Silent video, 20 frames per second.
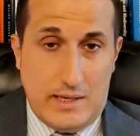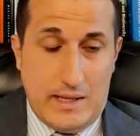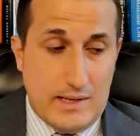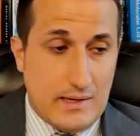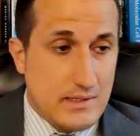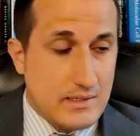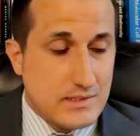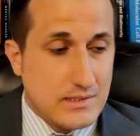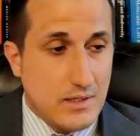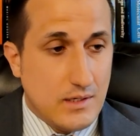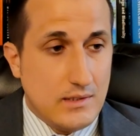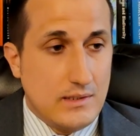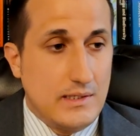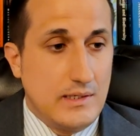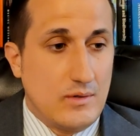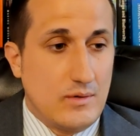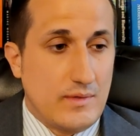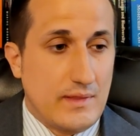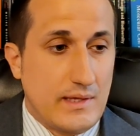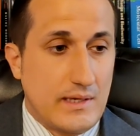And it's not an
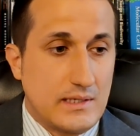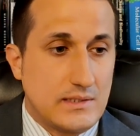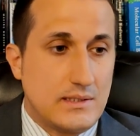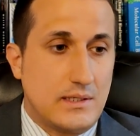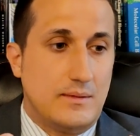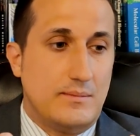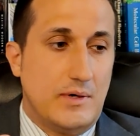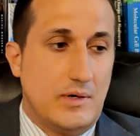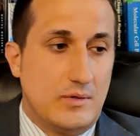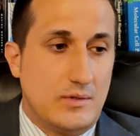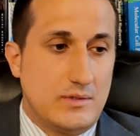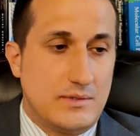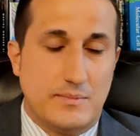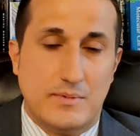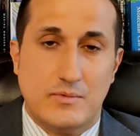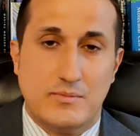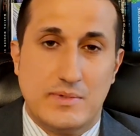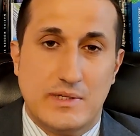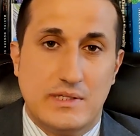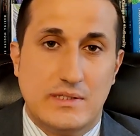ego thing. It's
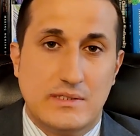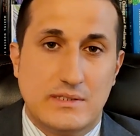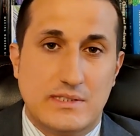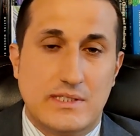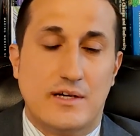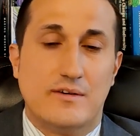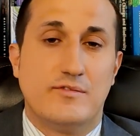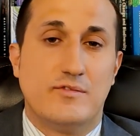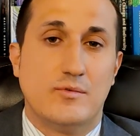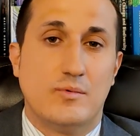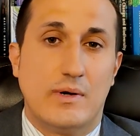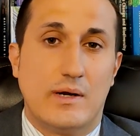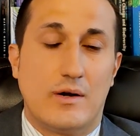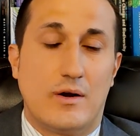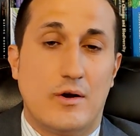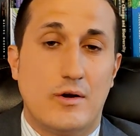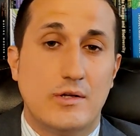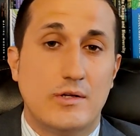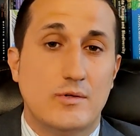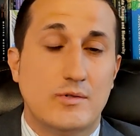about being self-aware.
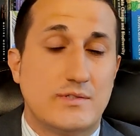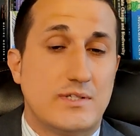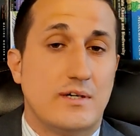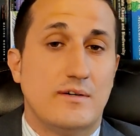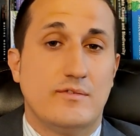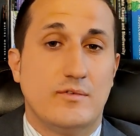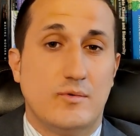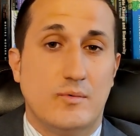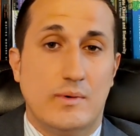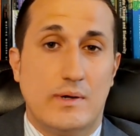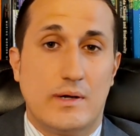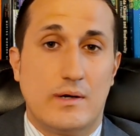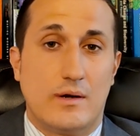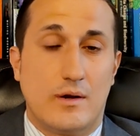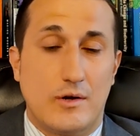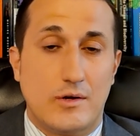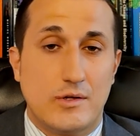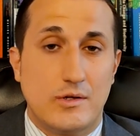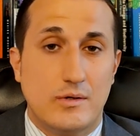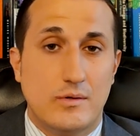Are you self-aware?
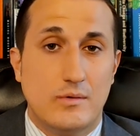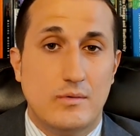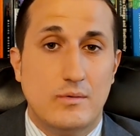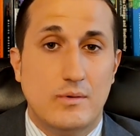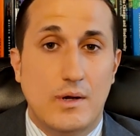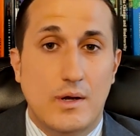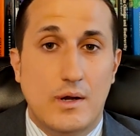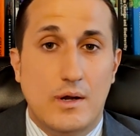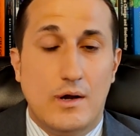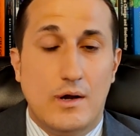Are you